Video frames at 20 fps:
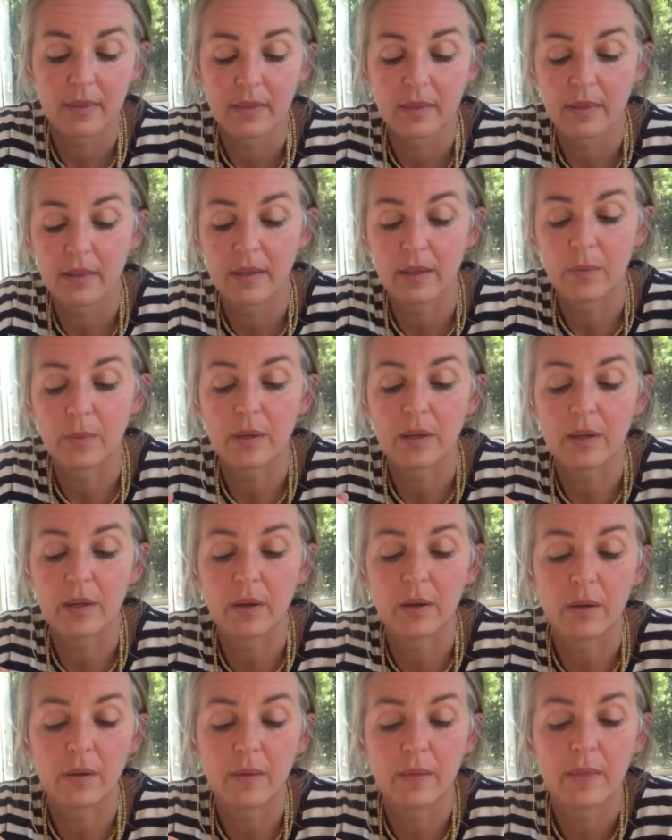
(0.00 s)
There we
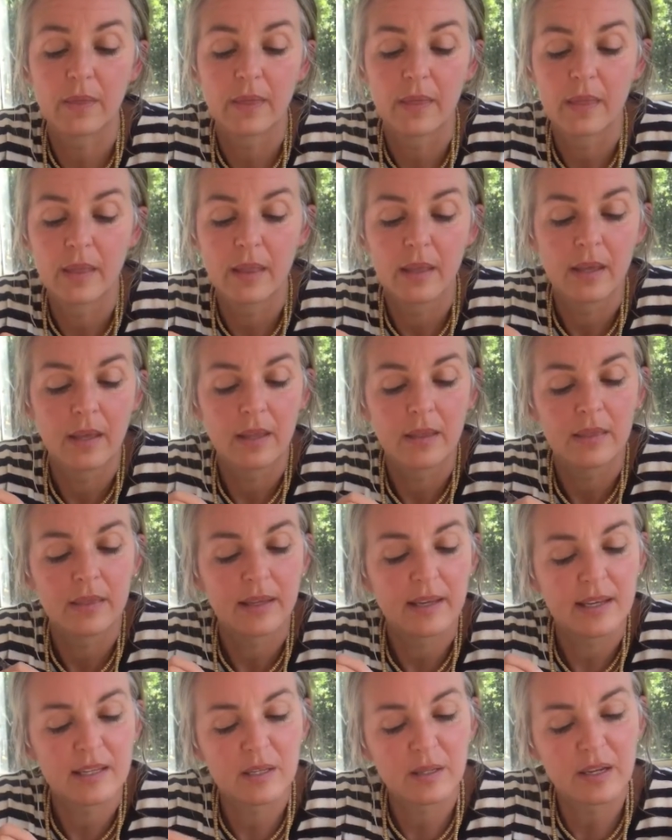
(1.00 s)
go.
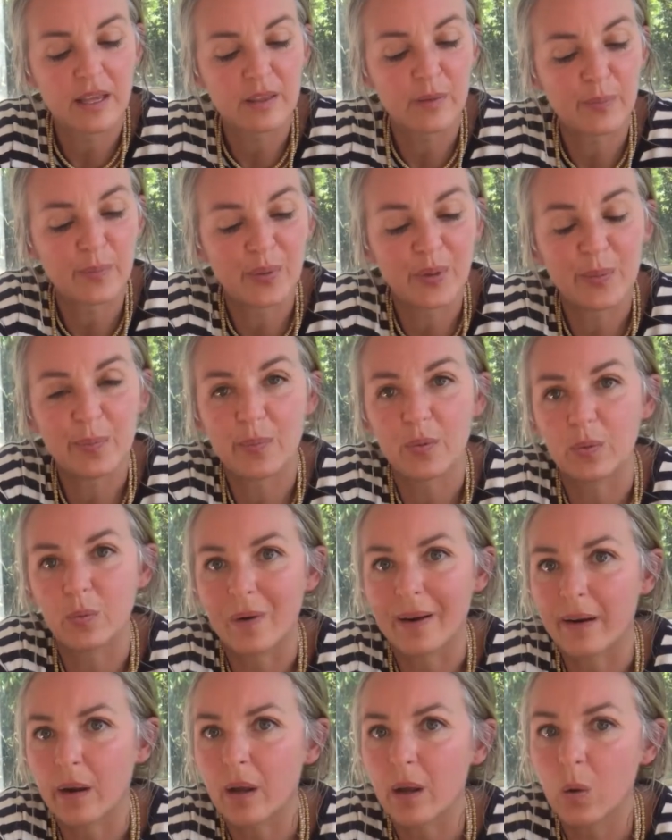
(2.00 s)
Here's another purple
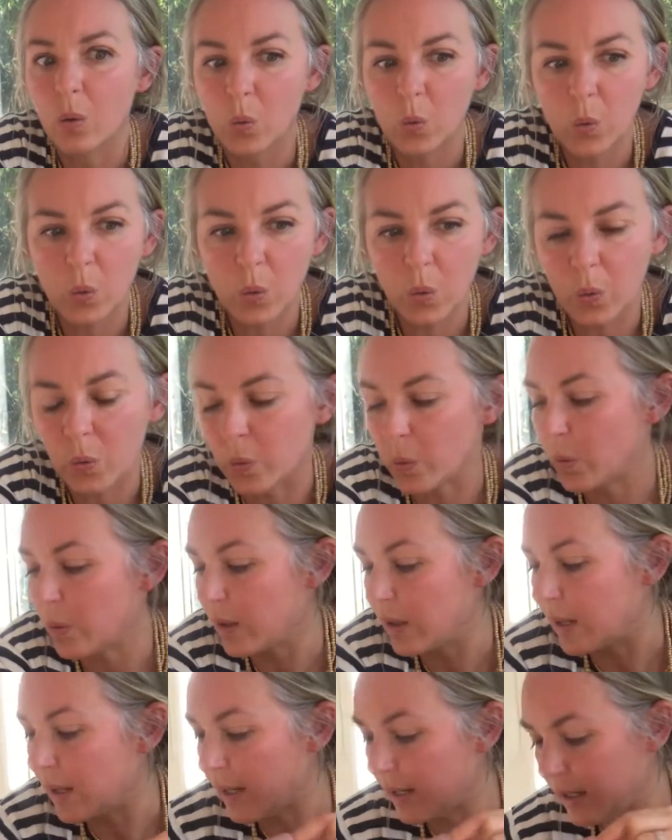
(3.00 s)
one.
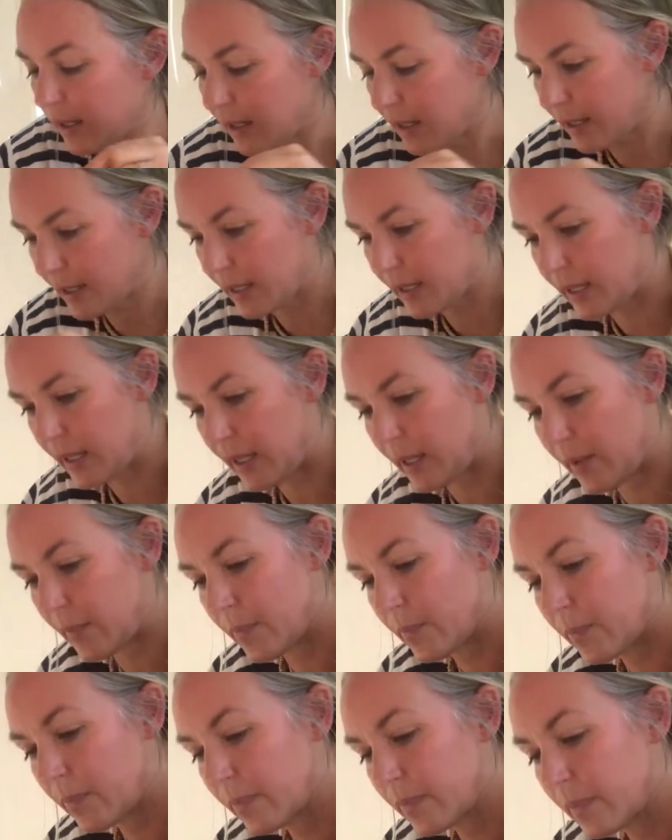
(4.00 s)
Lucky.
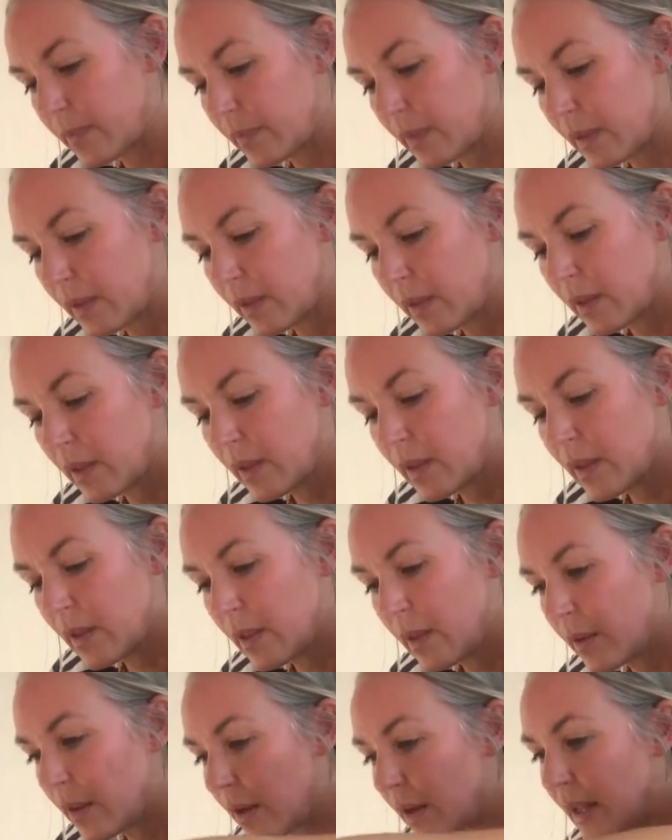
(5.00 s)

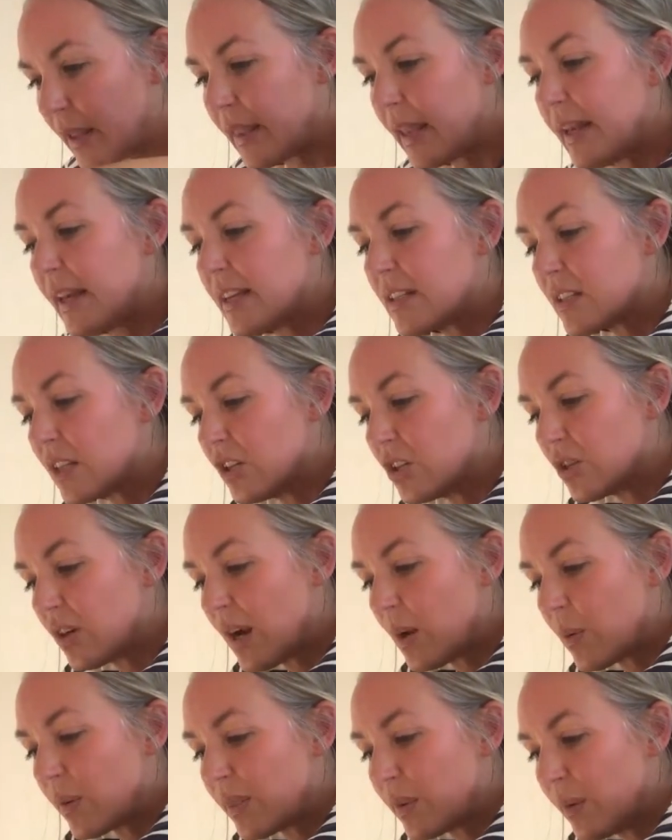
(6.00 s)
Okay, that needs to
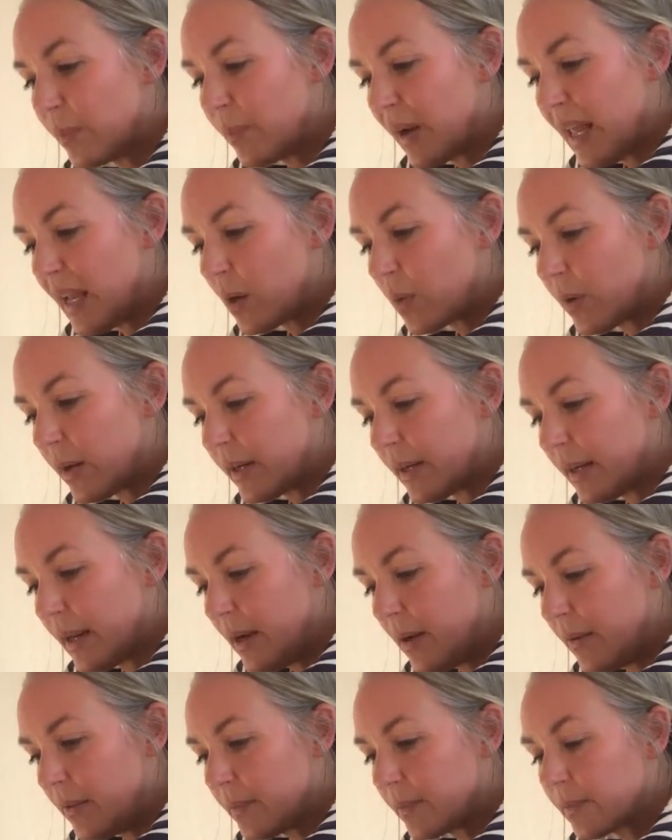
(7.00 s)
dry with the black one
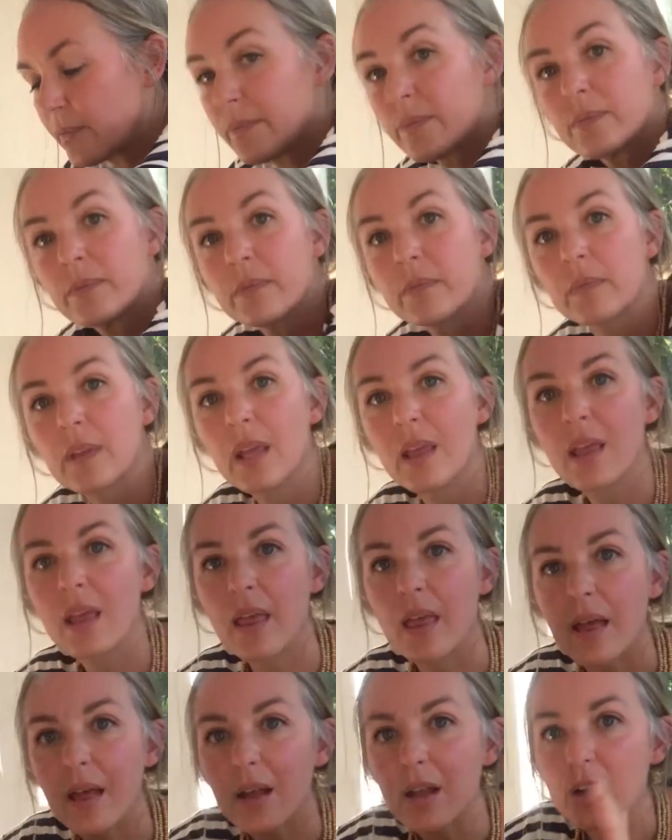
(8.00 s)
now.
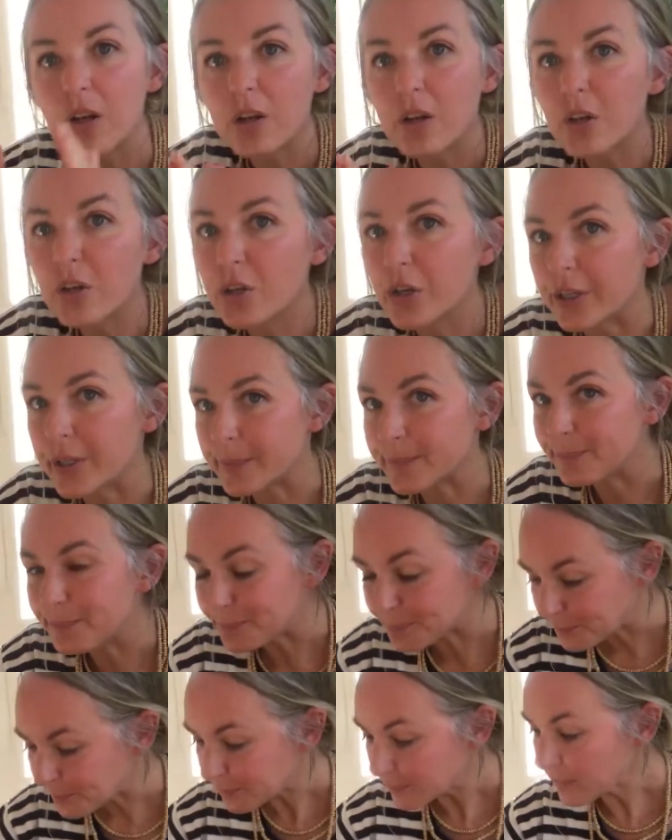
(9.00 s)
Good.
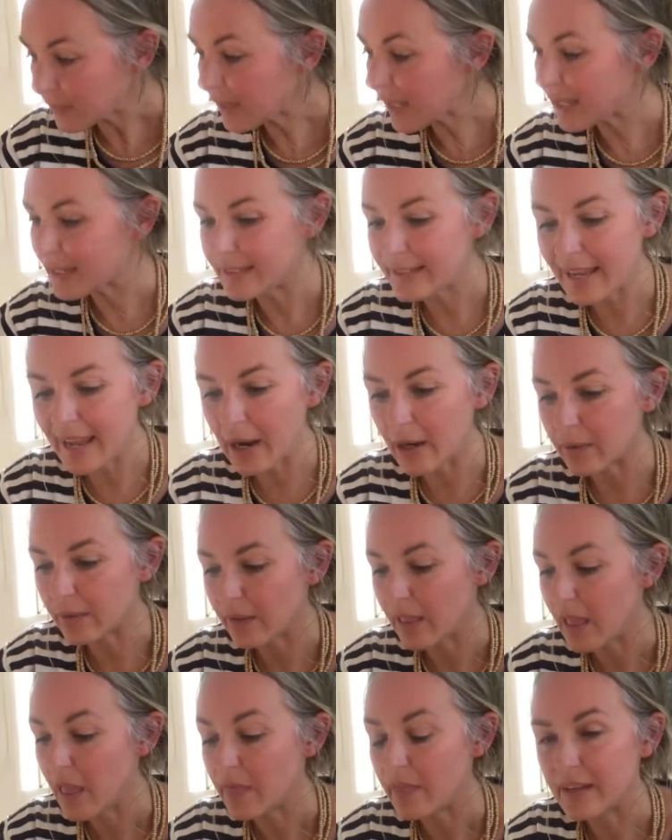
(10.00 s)
Now,
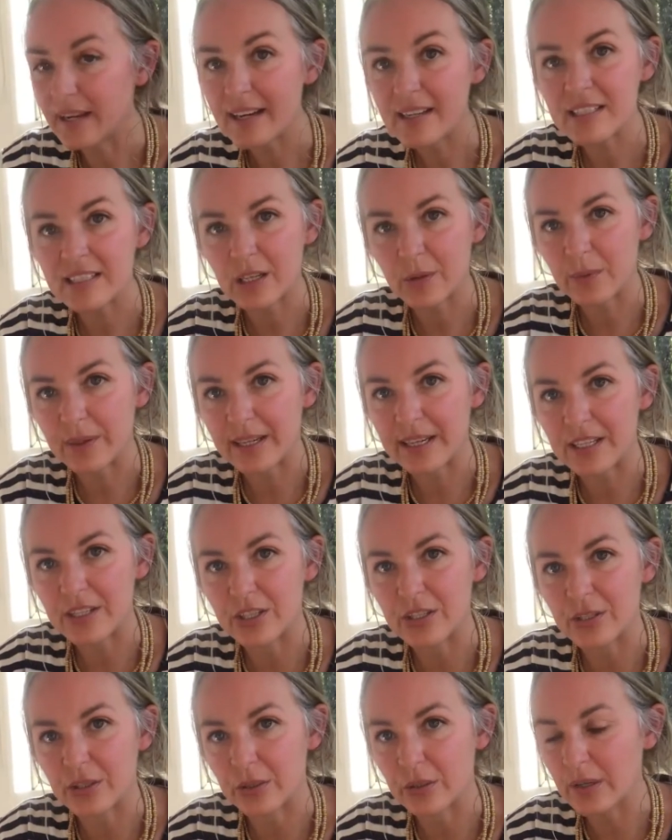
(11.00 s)
next thing we need
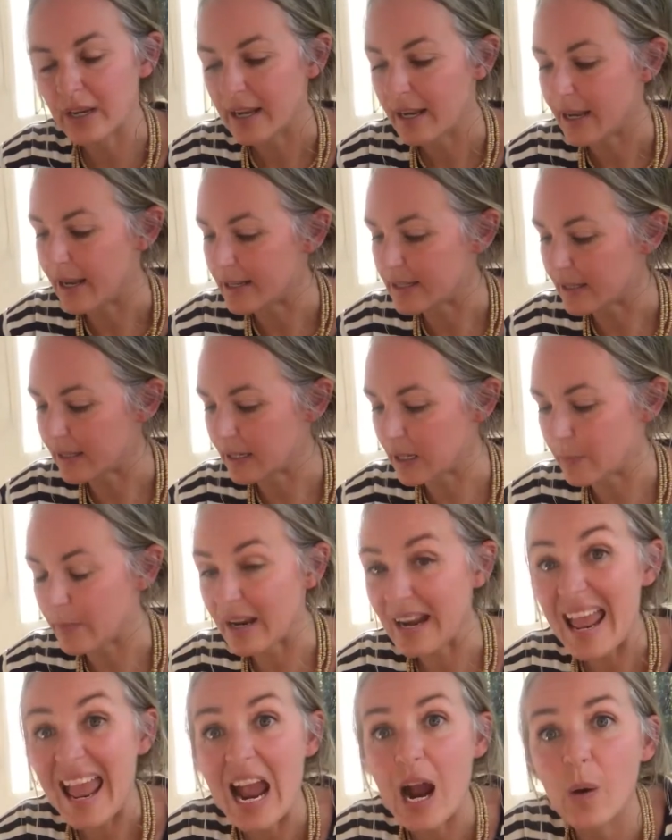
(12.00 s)
to do is think
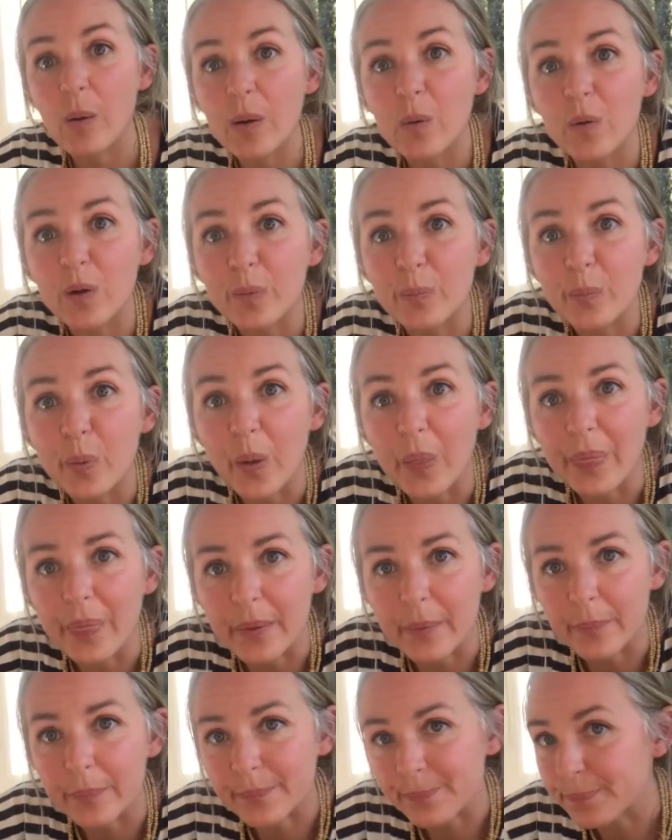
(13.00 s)
about how we want to put
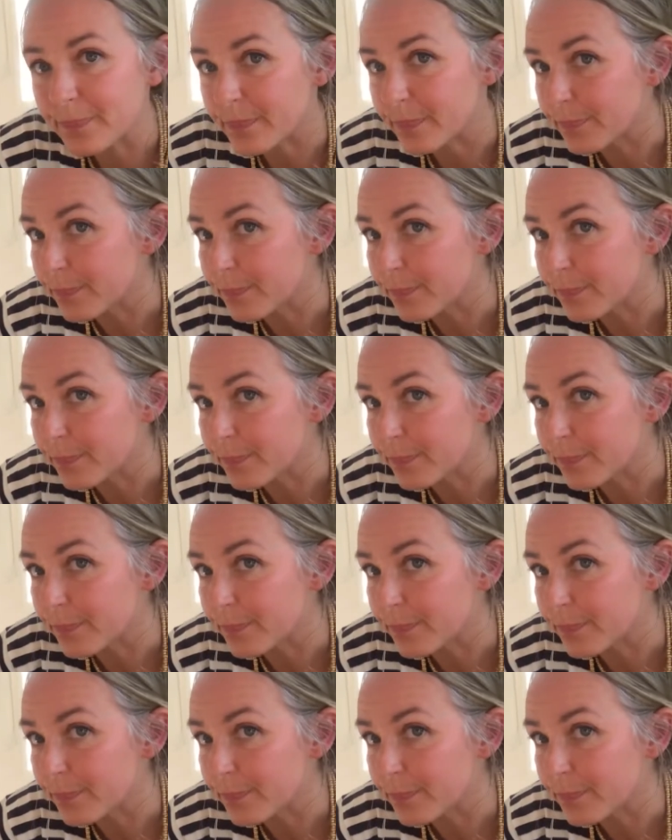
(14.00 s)
them.